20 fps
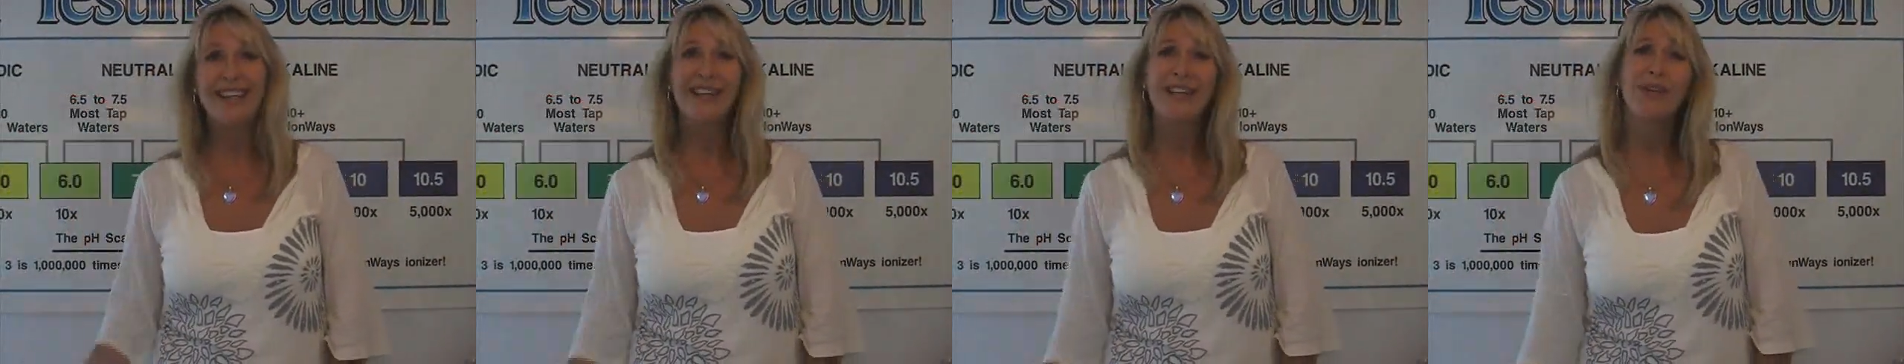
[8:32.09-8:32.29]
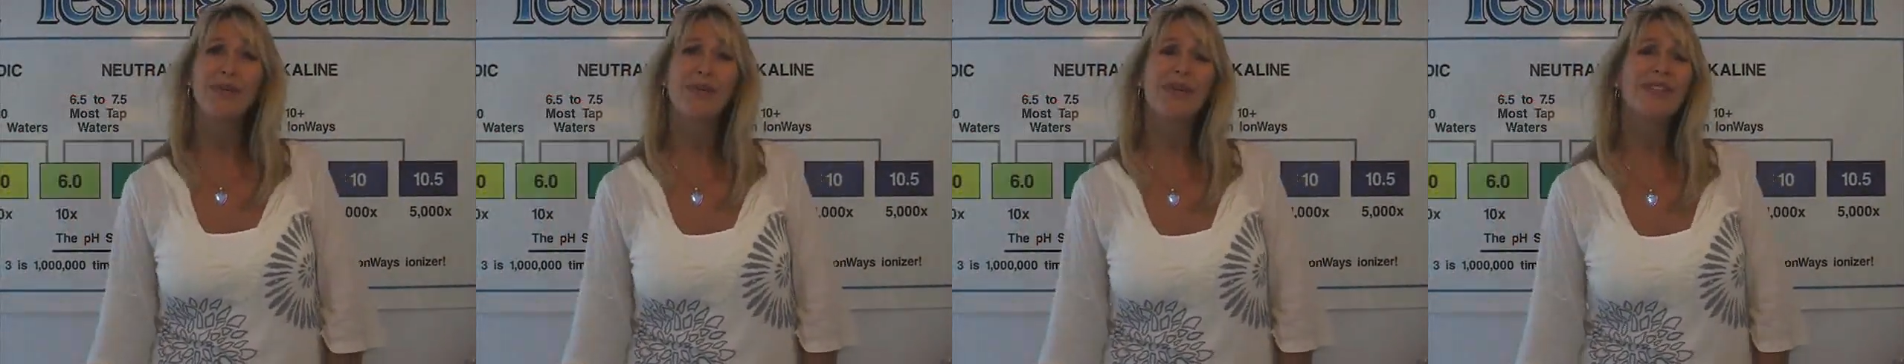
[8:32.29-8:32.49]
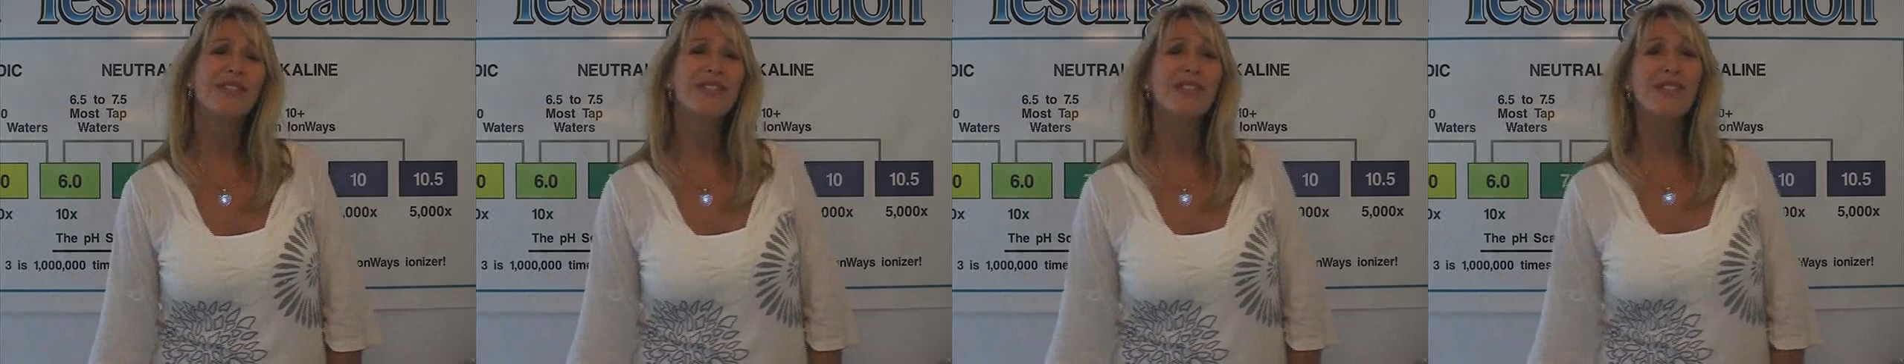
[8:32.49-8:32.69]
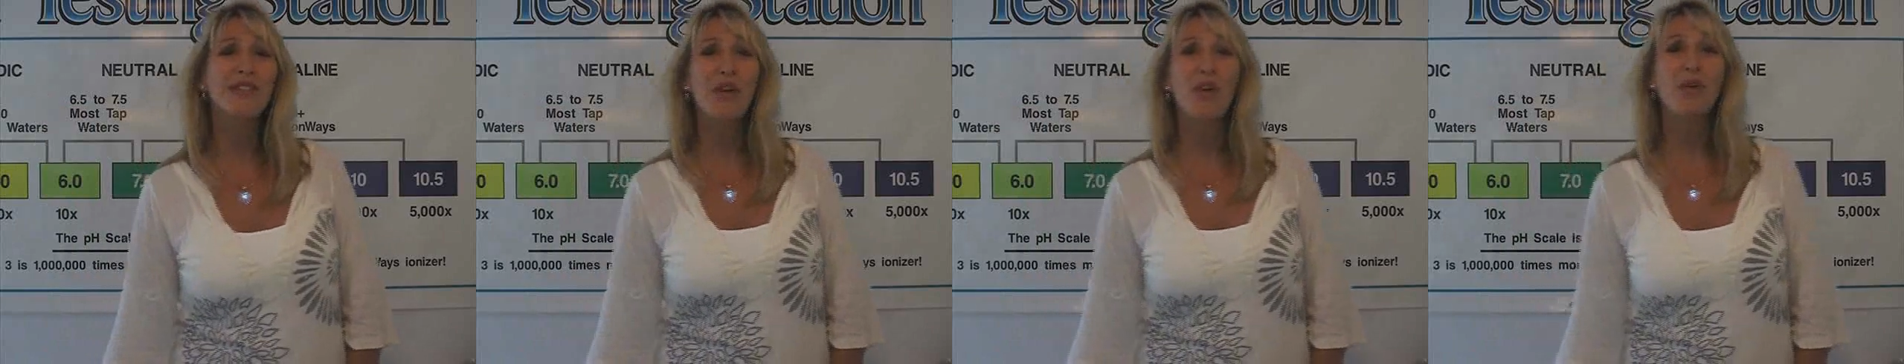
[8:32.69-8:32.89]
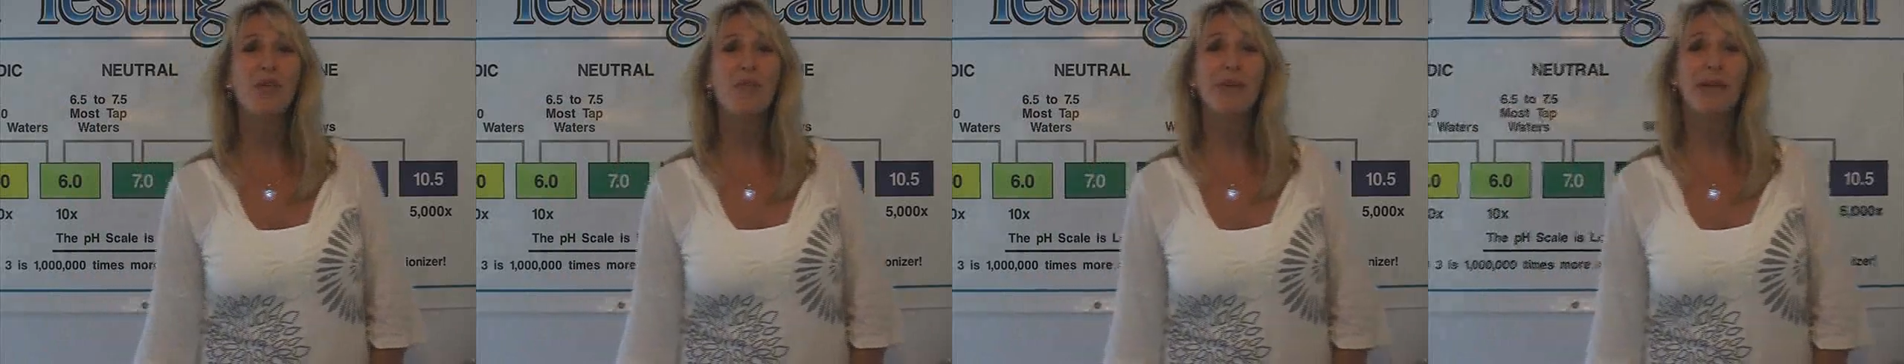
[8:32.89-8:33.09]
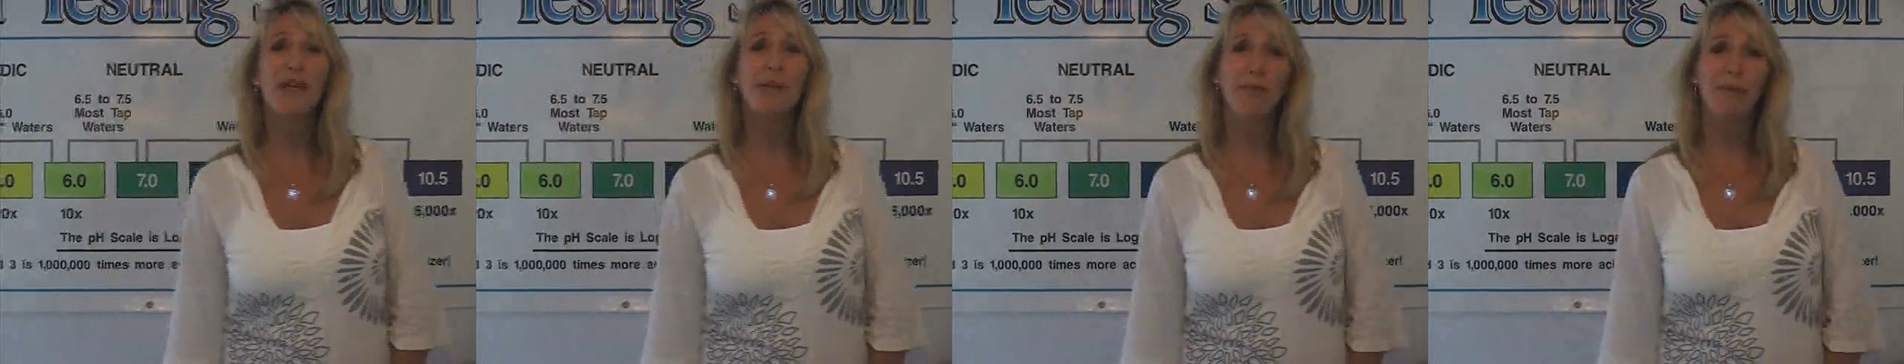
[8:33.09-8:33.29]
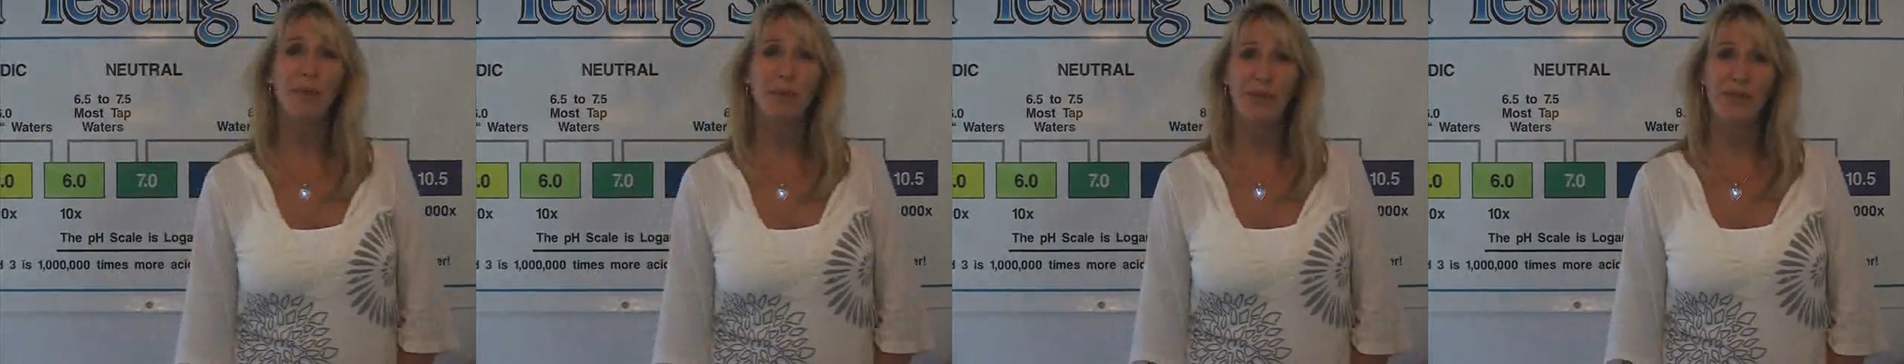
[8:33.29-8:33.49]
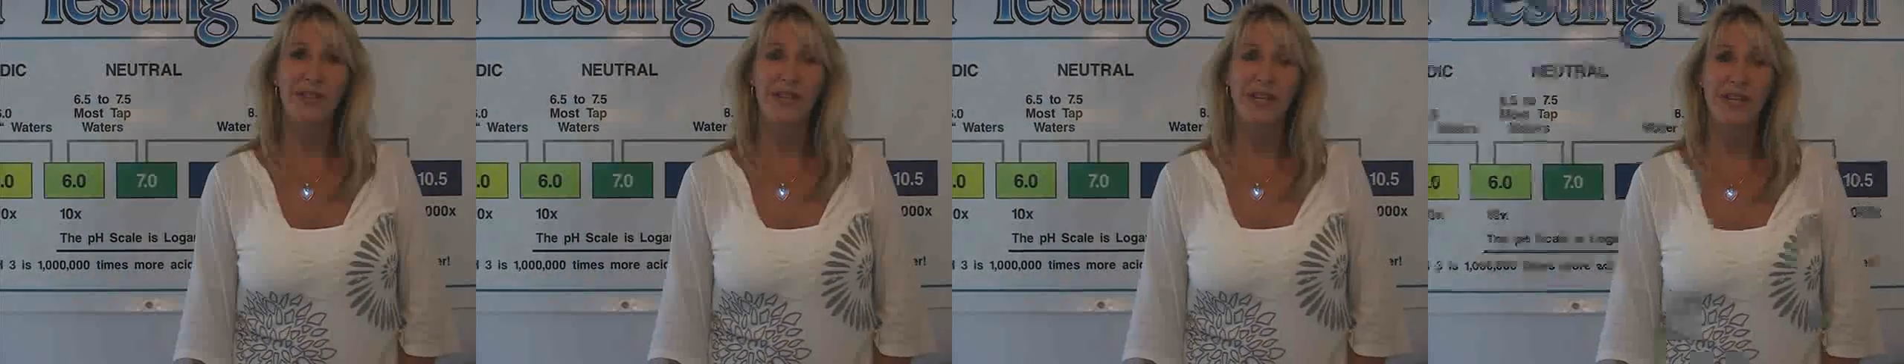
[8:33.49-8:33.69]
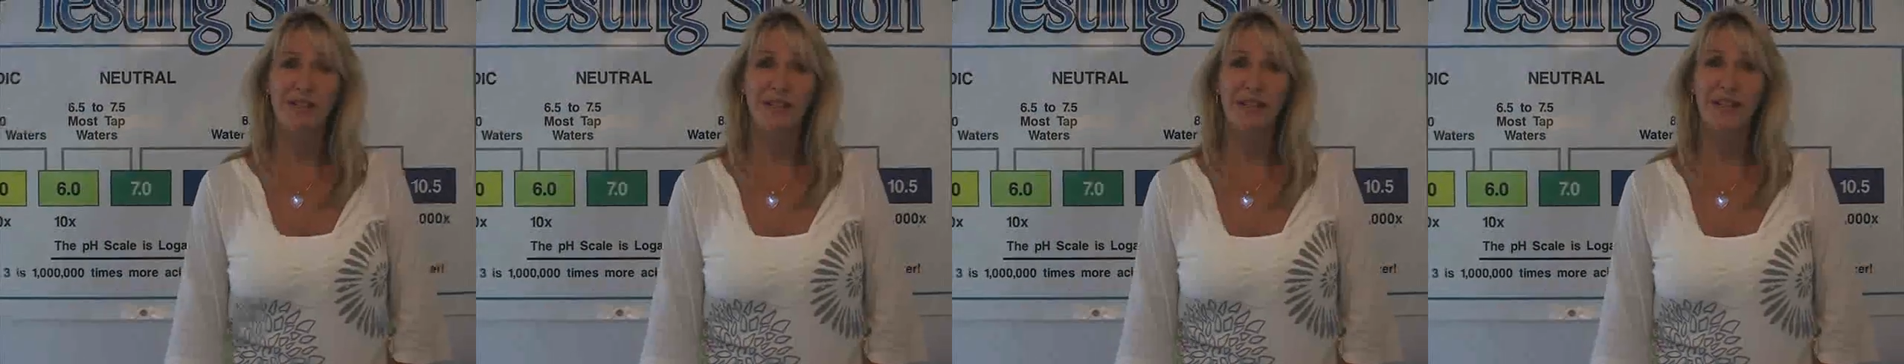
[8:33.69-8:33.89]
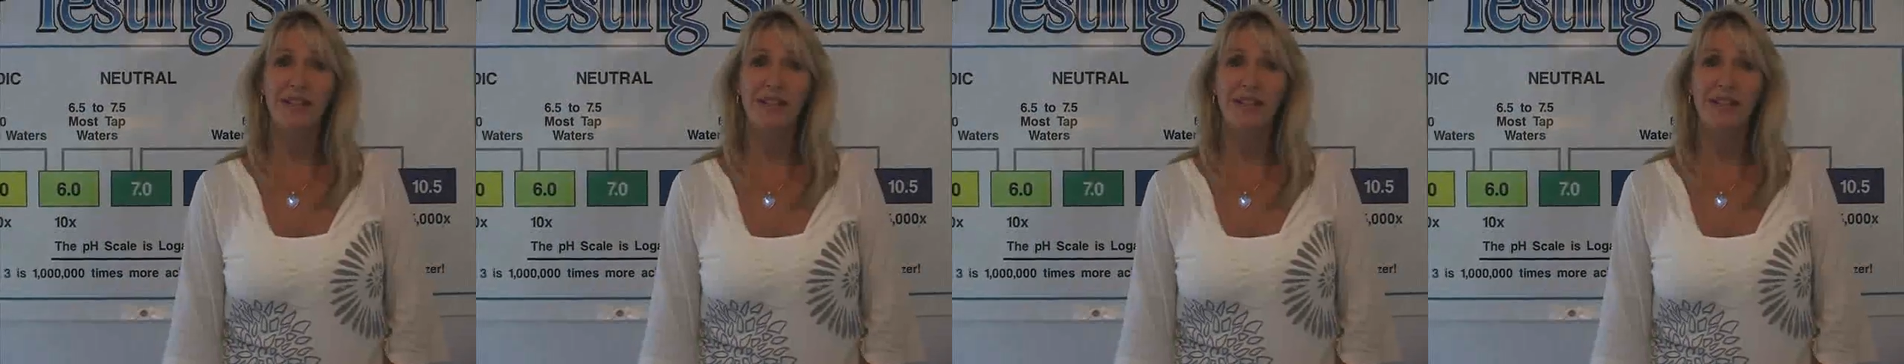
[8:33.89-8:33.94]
There are so many books out there,